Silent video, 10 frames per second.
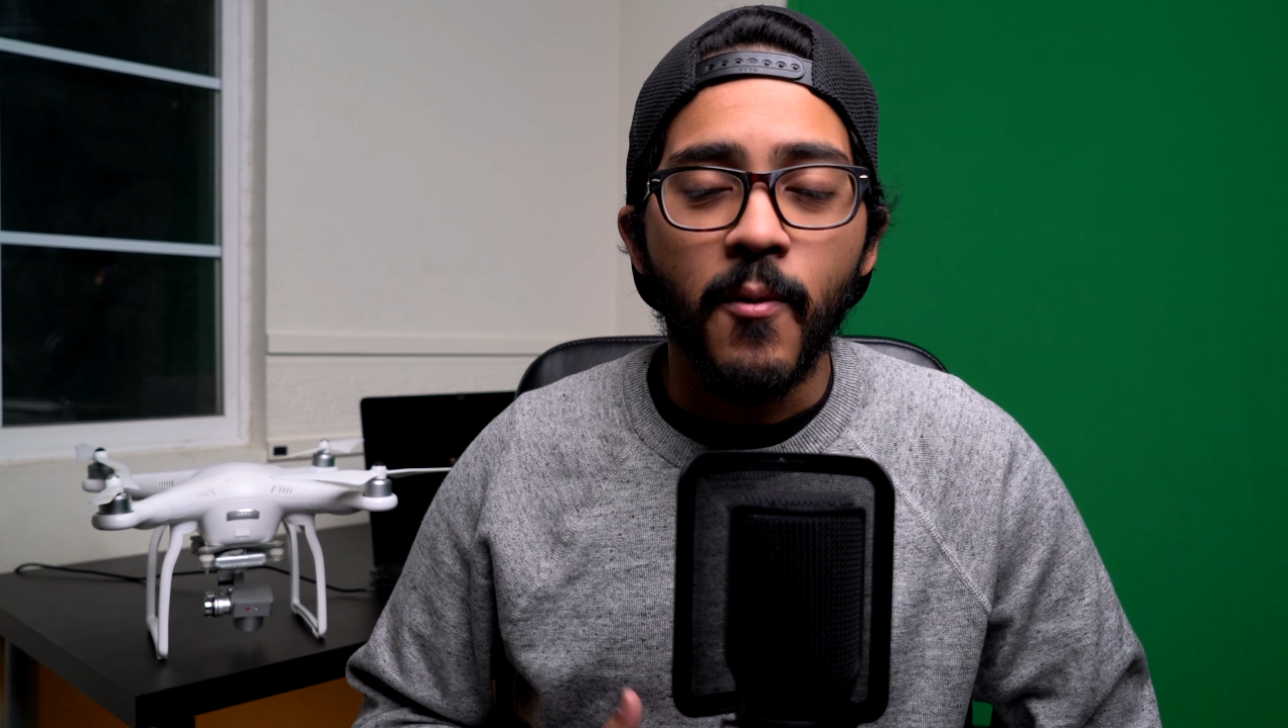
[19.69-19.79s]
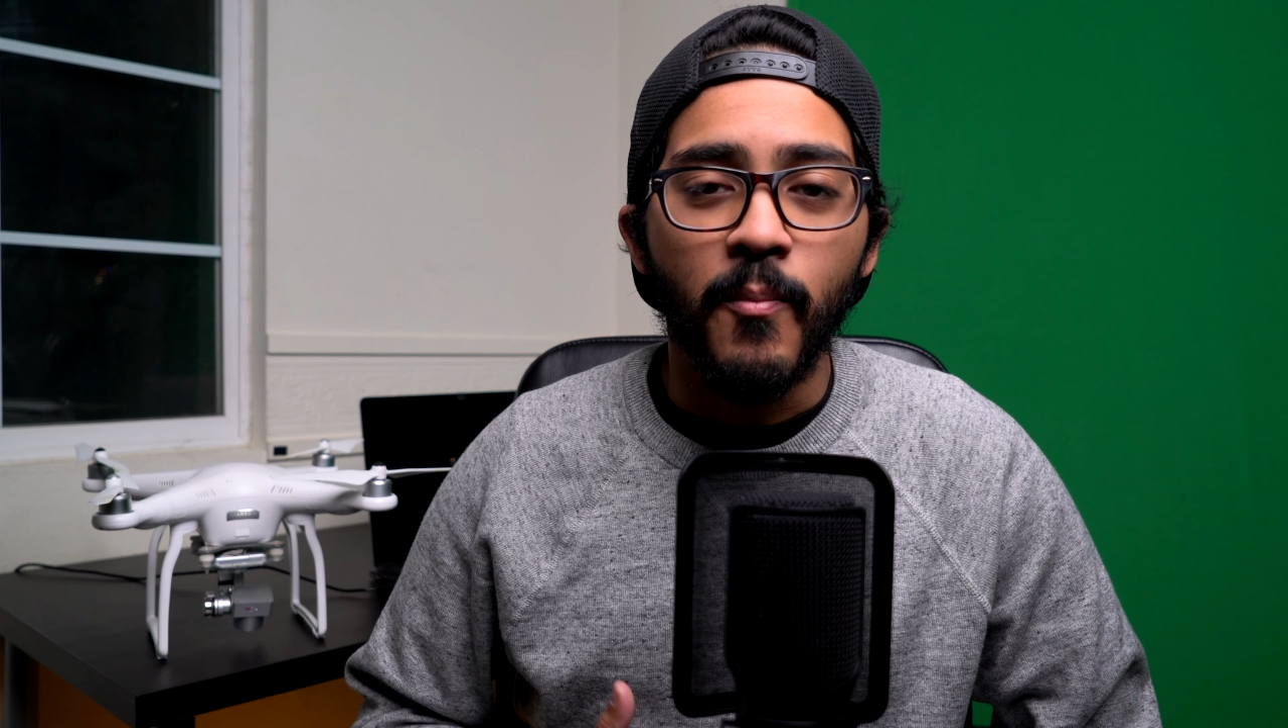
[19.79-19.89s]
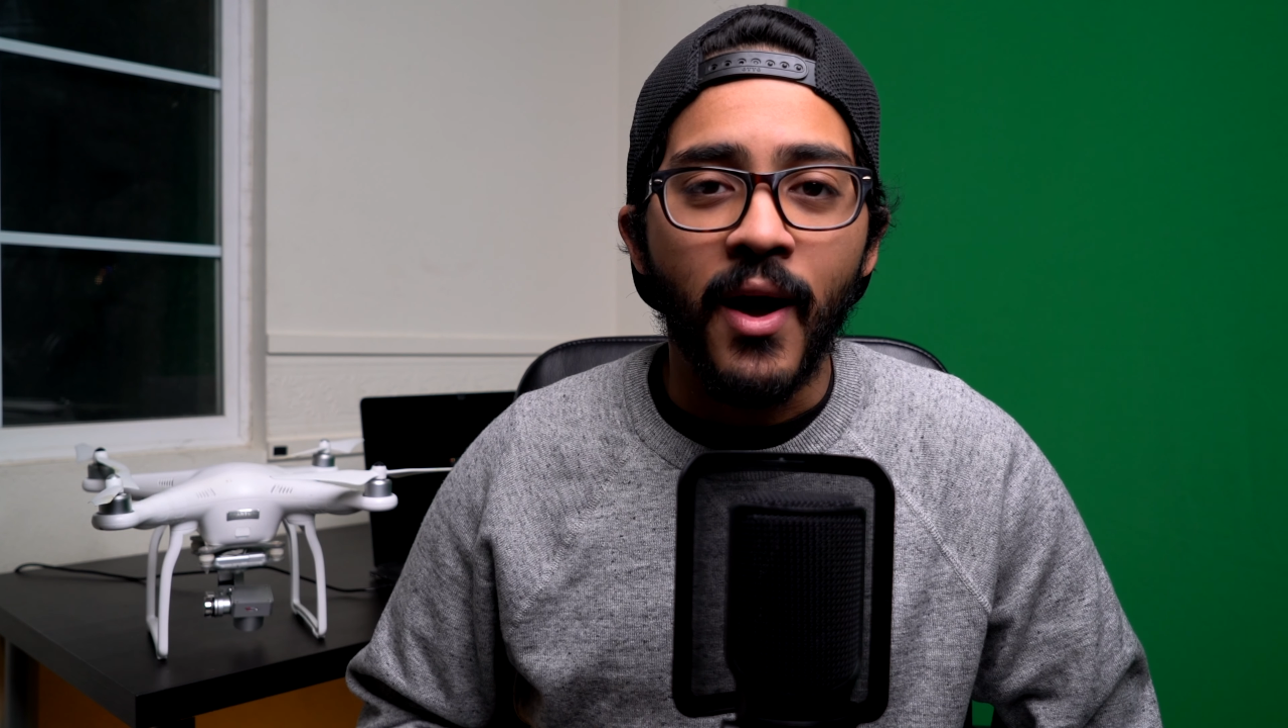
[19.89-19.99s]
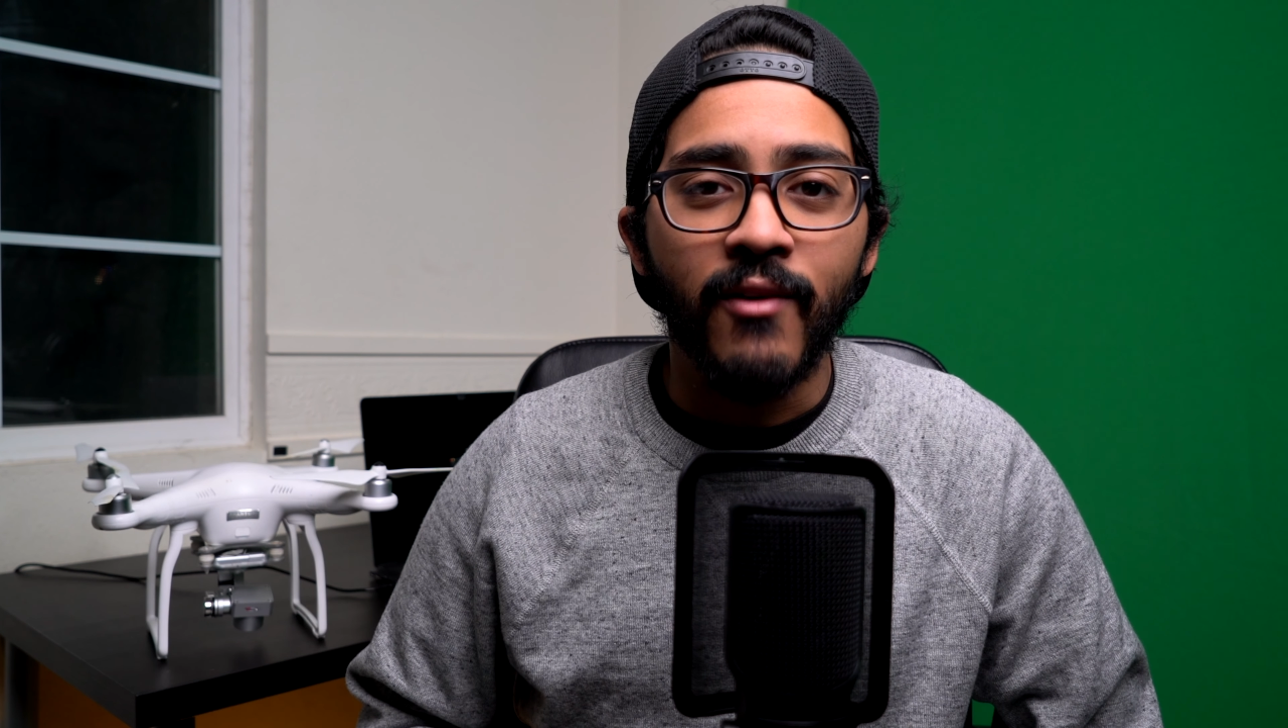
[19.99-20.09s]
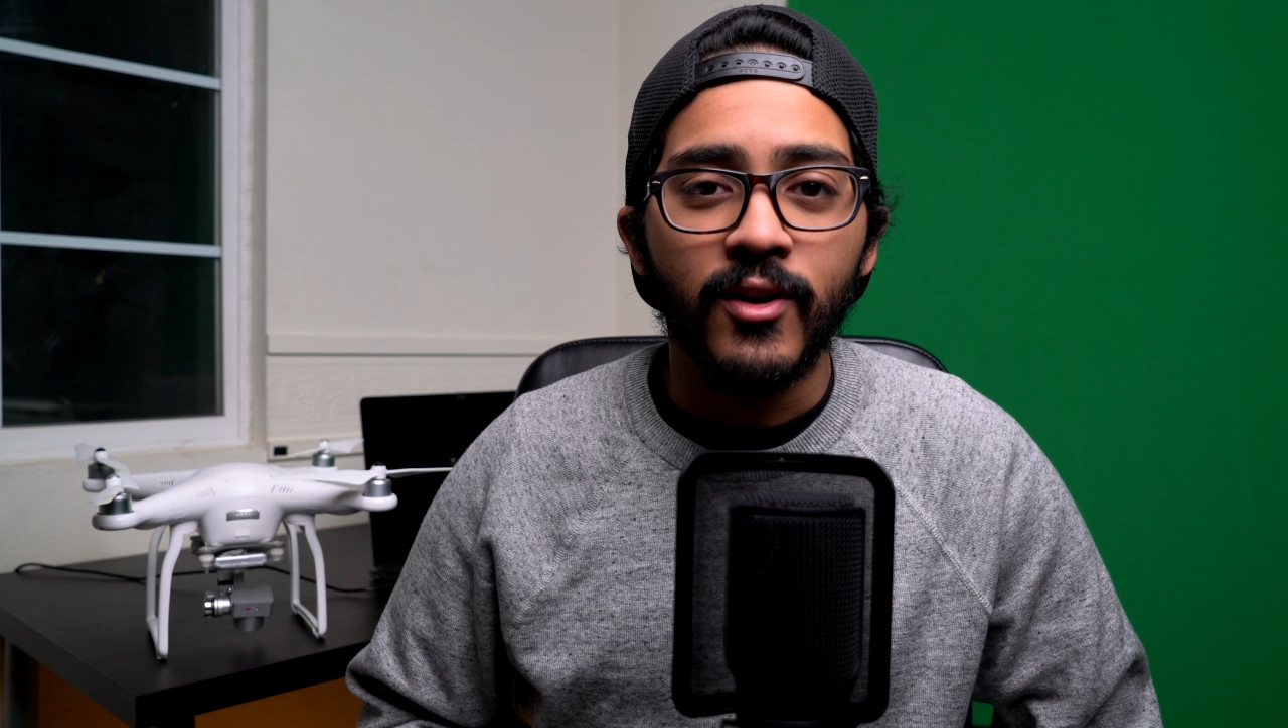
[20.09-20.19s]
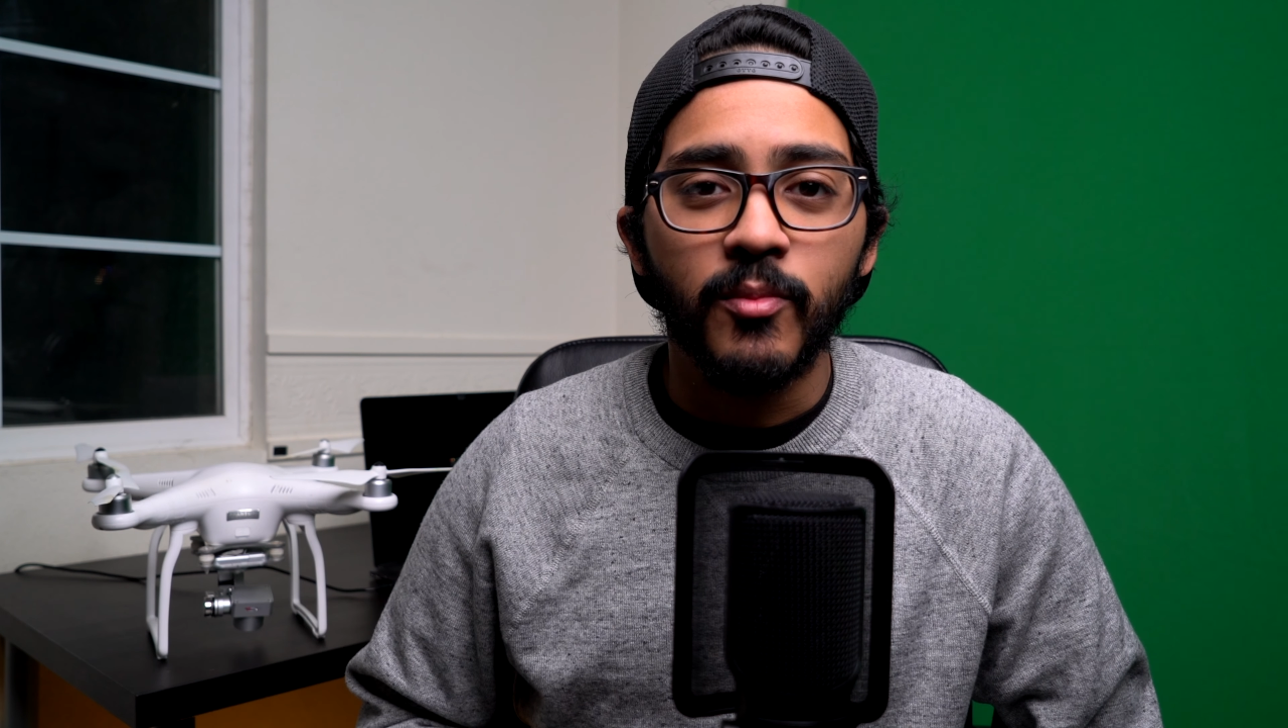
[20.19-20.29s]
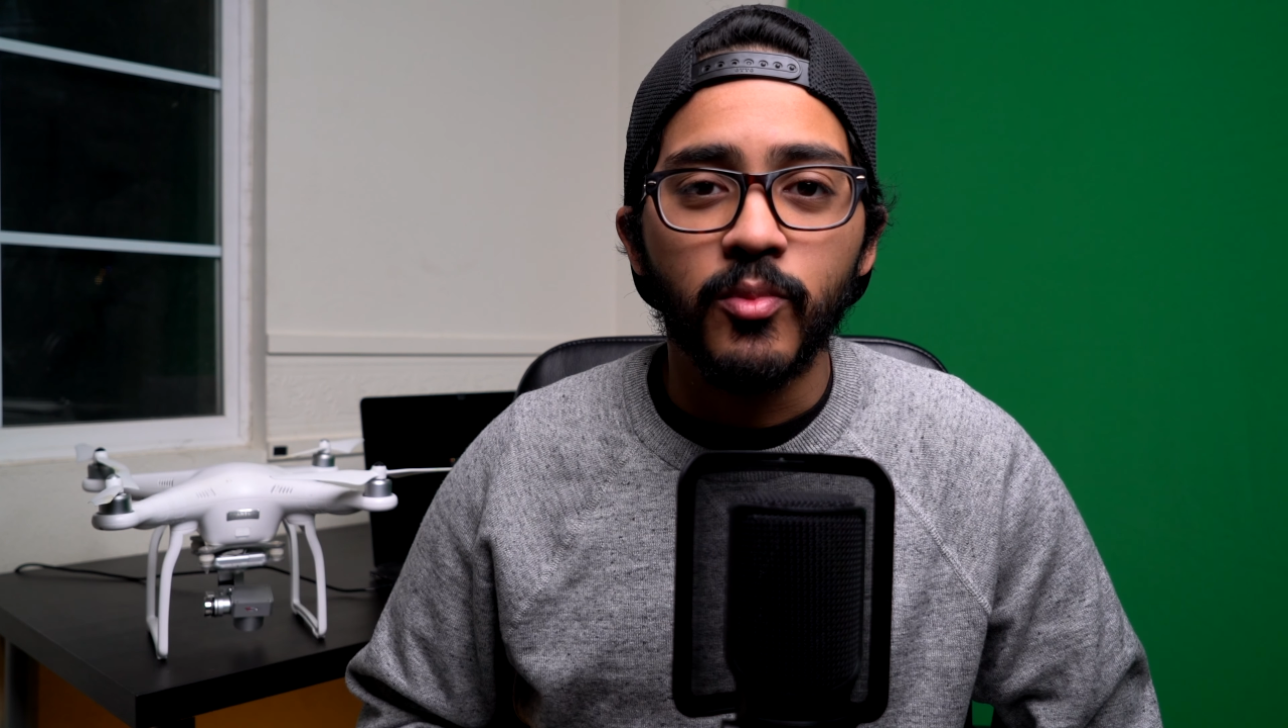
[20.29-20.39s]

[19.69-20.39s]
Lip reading: MAVIC